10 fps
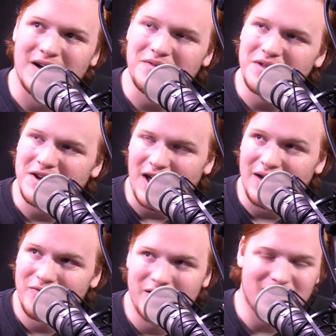I don't think
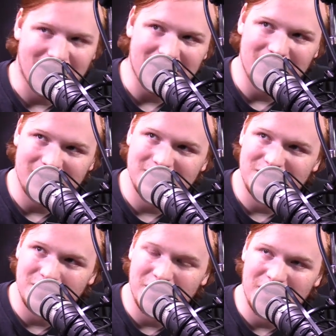every deck needs
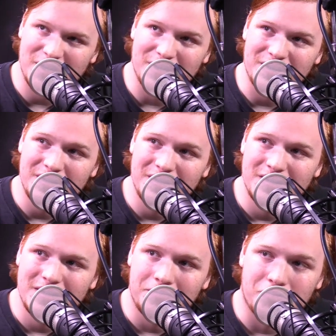to be
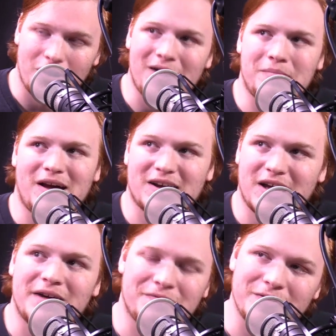brought back
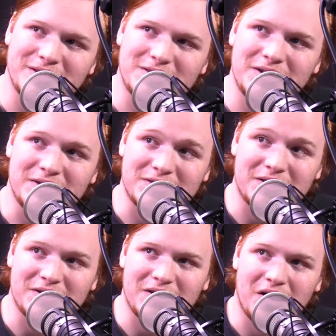every
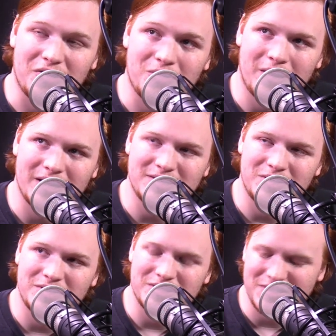season. Otherwise,
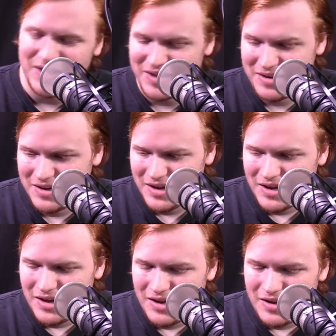you just get
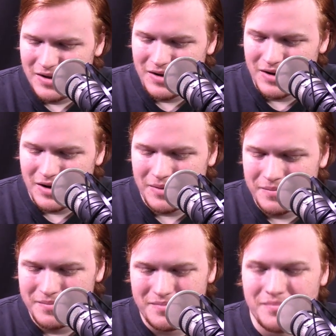a
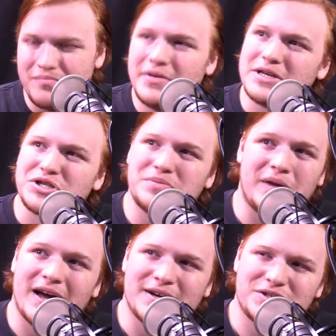
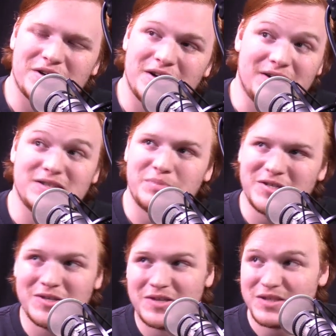mishmash. And
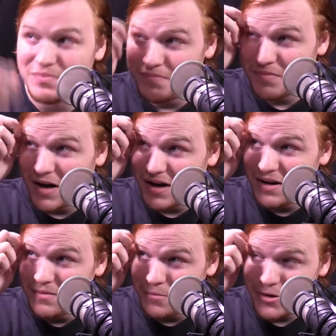especially since
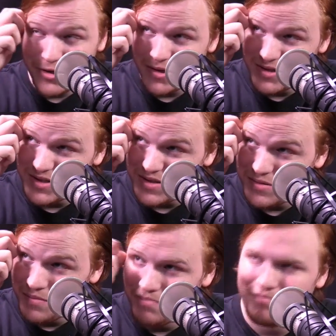Bushiroad's
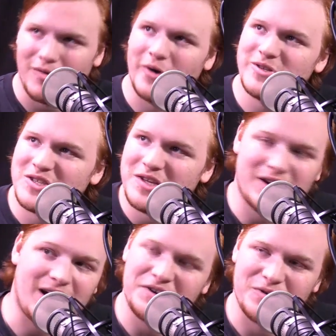mostly
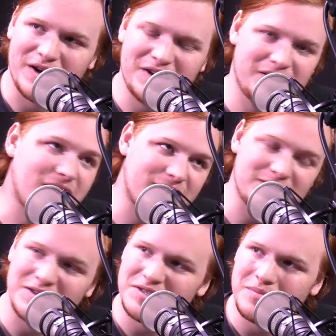not great at
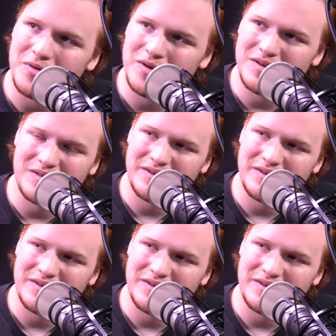legacy support.